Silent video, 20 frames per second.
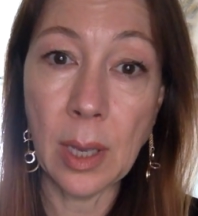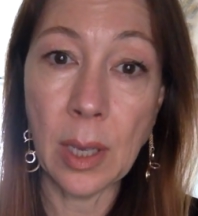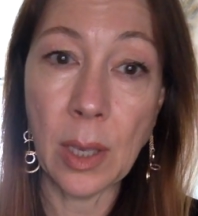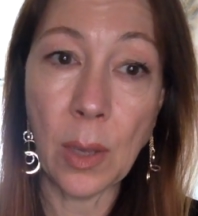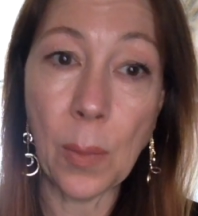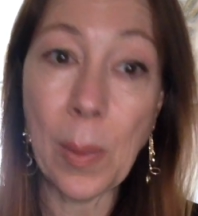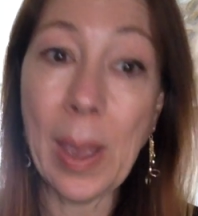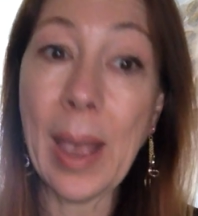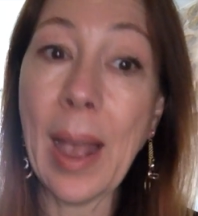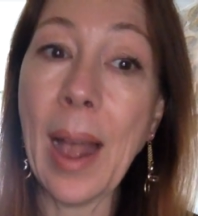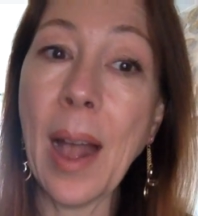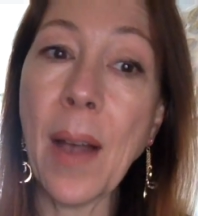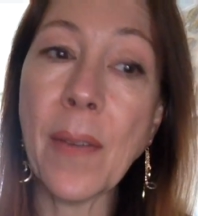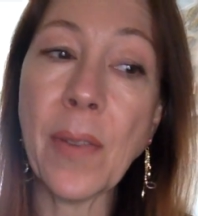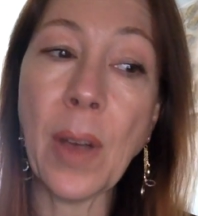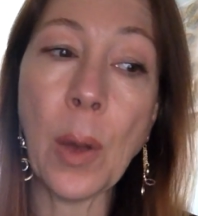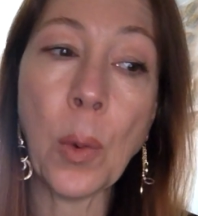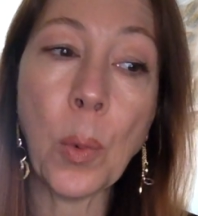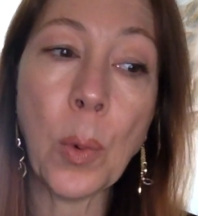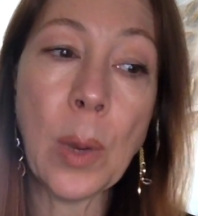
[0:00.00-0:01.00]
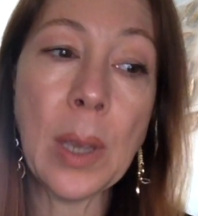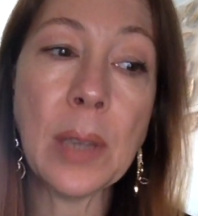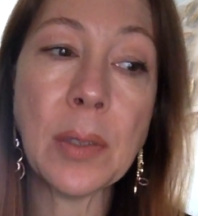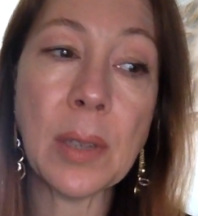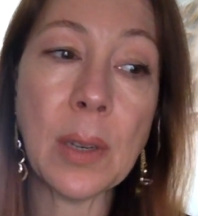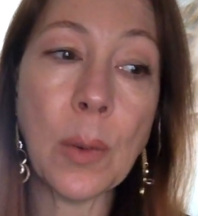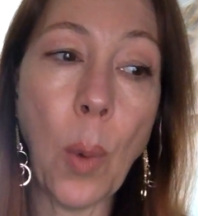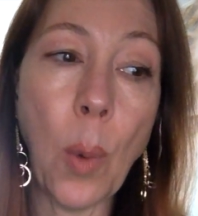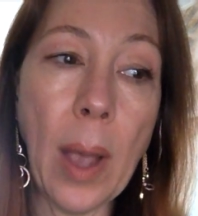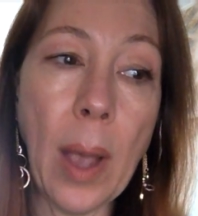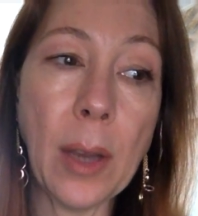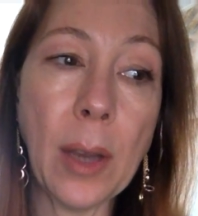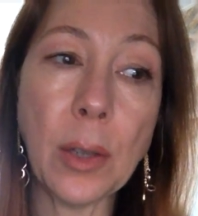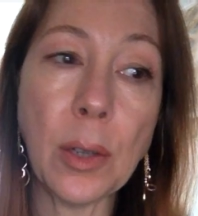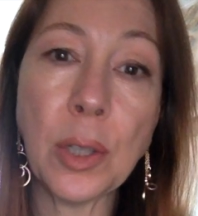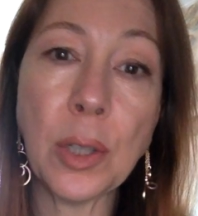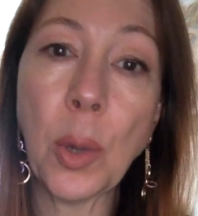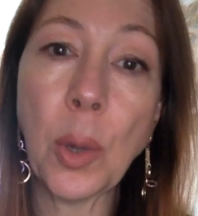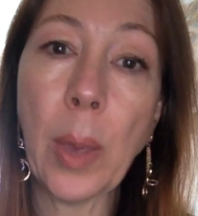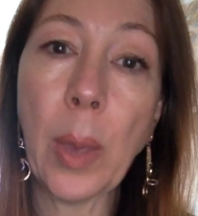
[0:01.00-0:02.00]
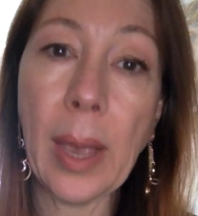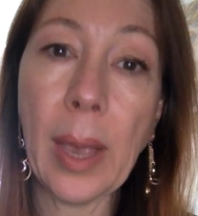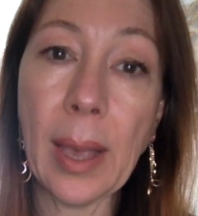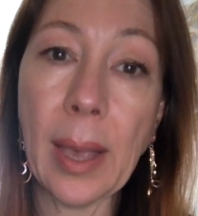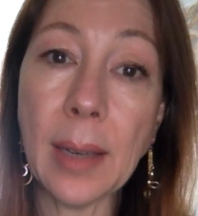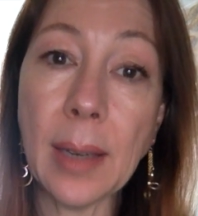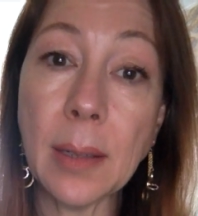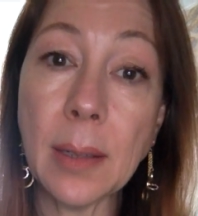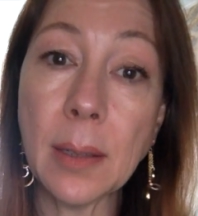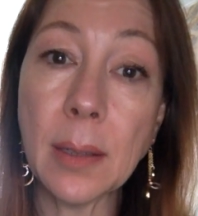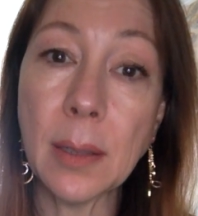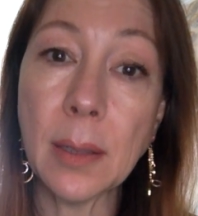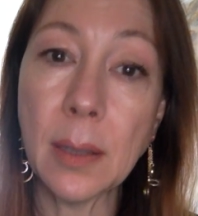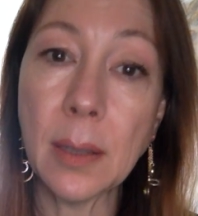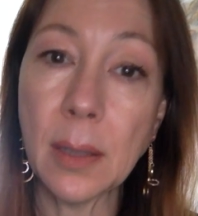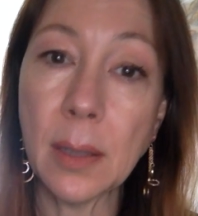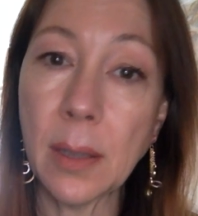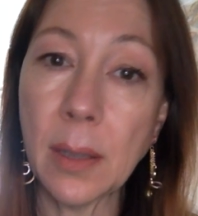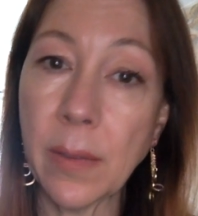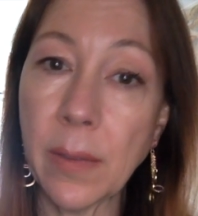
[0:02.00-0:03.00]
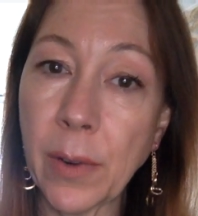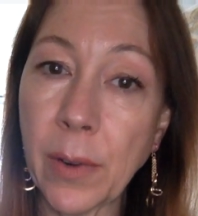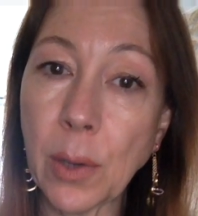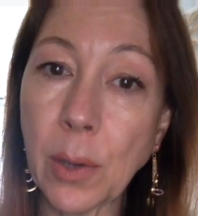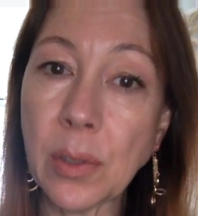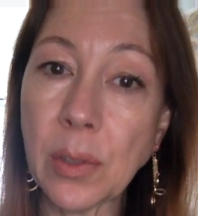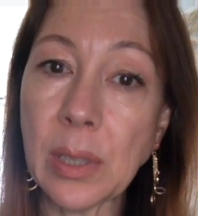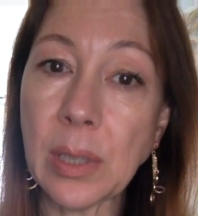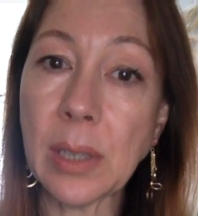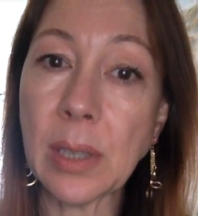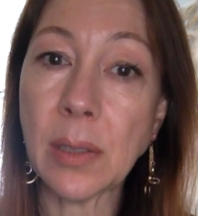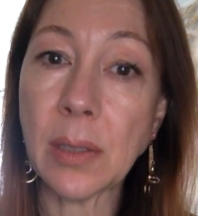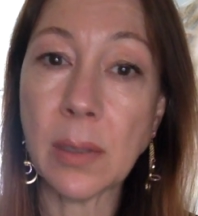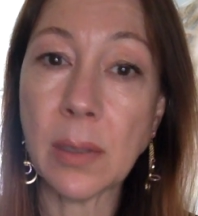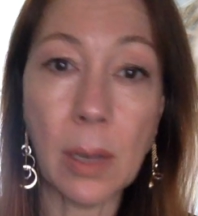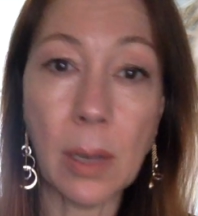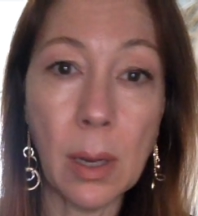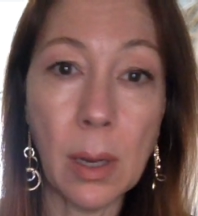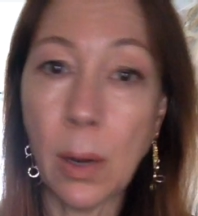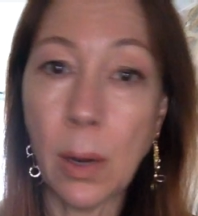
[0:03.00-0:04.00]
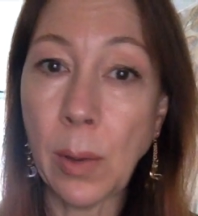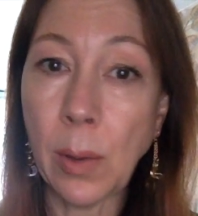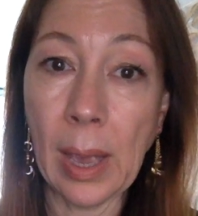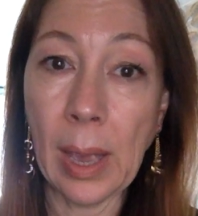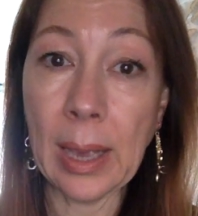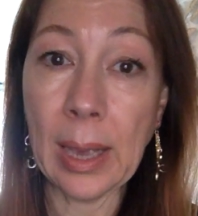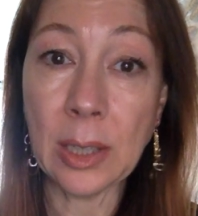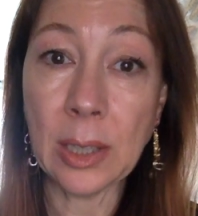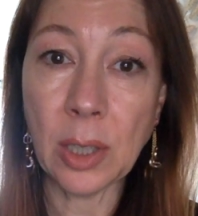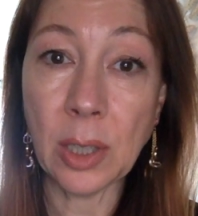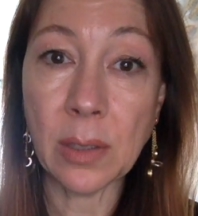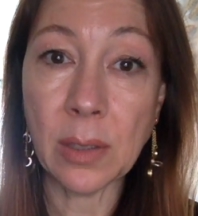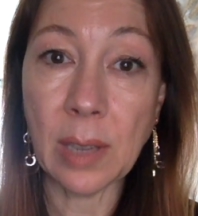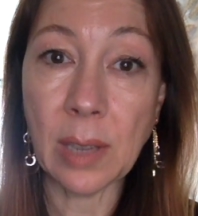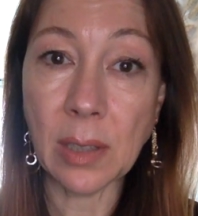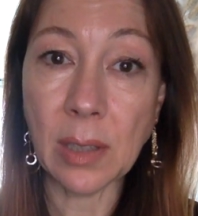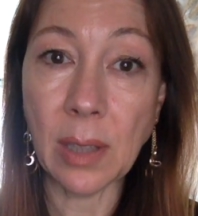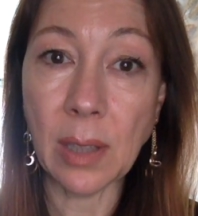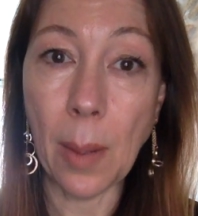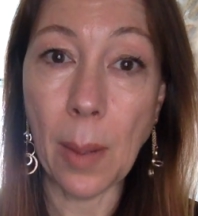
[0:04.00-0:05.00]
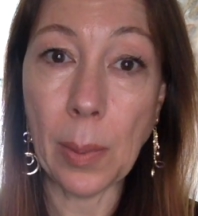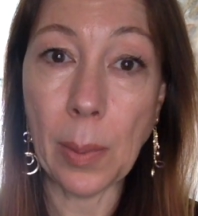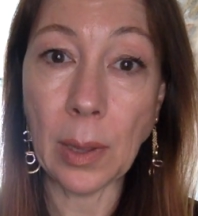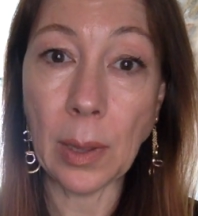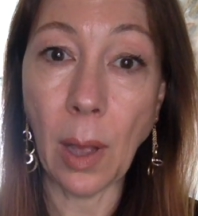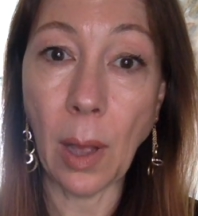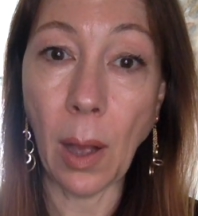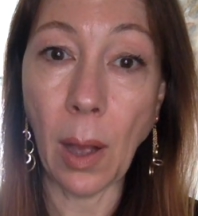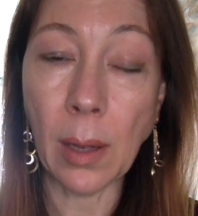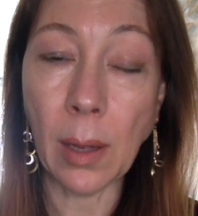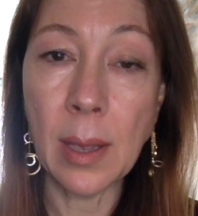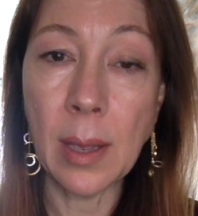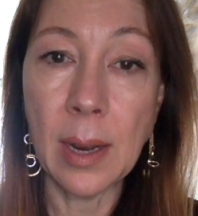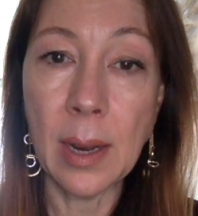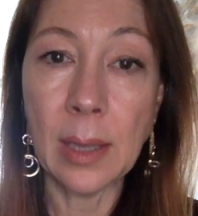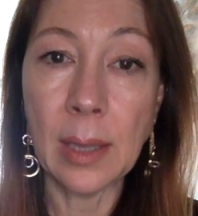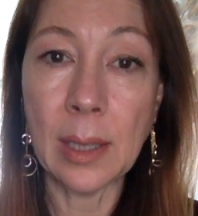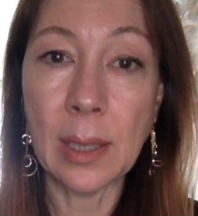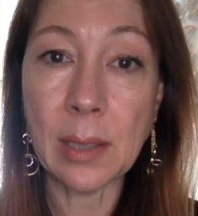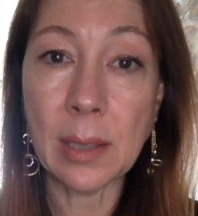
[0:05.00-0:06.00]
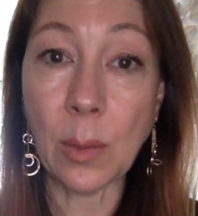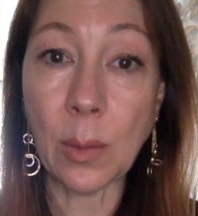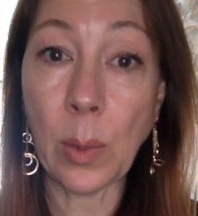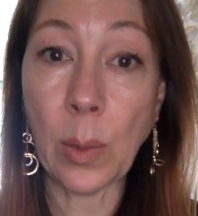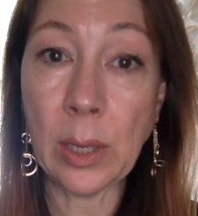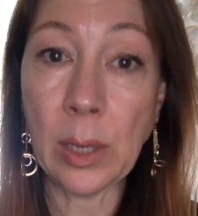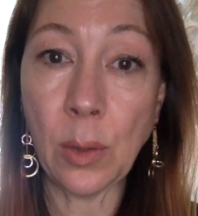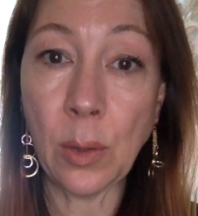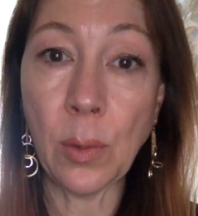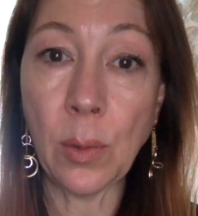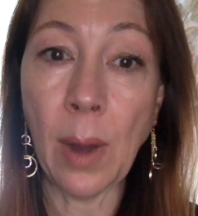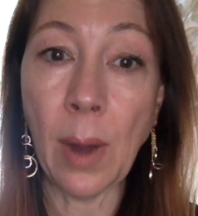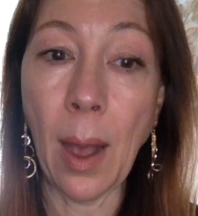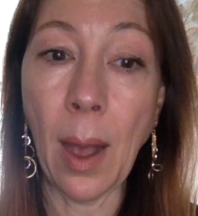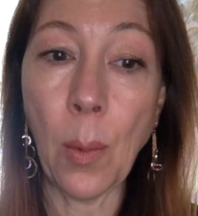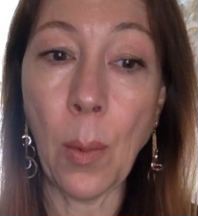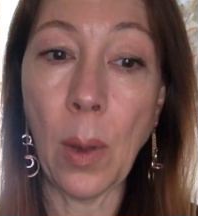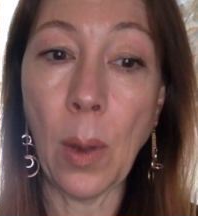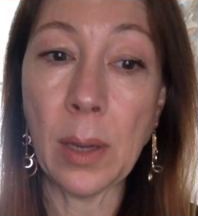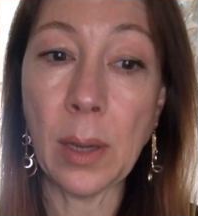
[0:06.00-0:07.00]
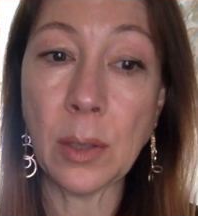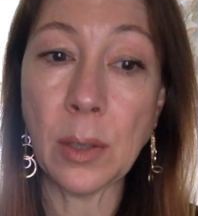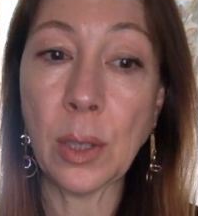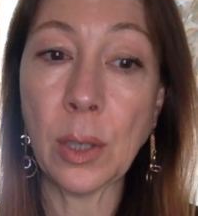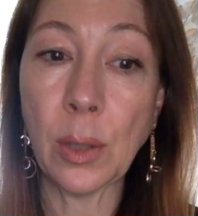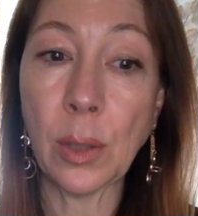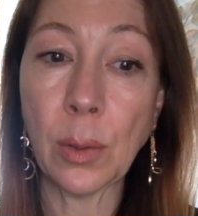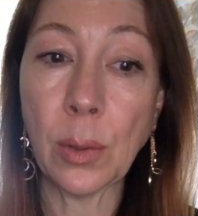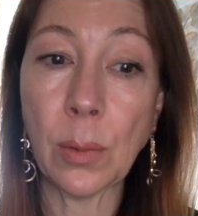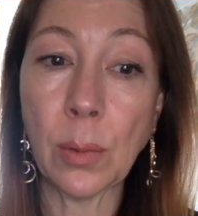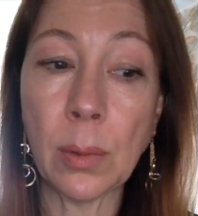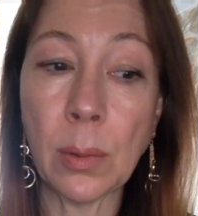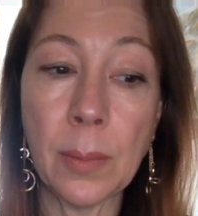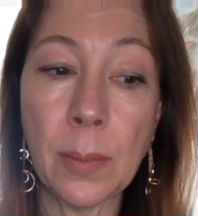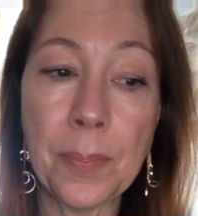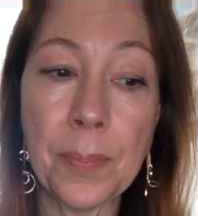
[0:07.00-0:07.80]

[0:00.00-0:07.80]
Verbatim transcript: You may have a reason why you're doing it versus okay, it just does not belong. Listen, we do not want to